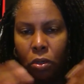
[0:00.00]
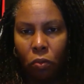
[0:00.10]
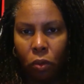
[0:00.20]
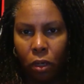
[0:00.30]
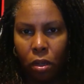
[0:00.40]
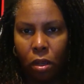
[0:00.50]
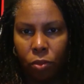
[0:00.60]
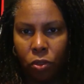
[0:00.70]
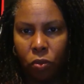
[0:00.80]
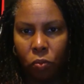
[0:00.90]
when it
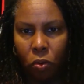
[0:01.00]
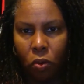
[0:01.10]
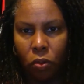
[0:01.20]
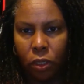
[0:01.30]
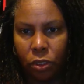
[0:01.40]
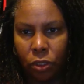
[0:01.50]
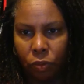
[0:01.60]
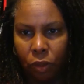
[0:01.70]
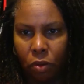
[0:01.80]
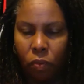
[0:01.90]
comes to world
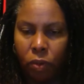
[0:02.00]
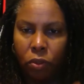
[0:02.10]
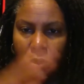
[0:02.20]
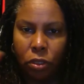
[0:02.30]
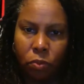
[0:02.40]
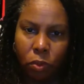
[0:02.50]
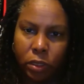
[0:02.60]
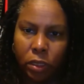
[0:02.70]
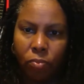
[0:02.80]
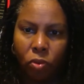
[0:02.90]
history, or whether you just want
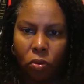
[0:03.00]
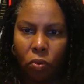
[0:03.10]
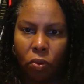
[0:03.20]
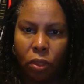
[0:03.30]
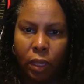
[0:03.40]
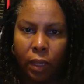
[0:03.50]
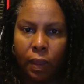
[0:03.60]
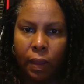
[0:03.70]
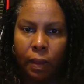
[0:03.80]
to skim through the whole thing.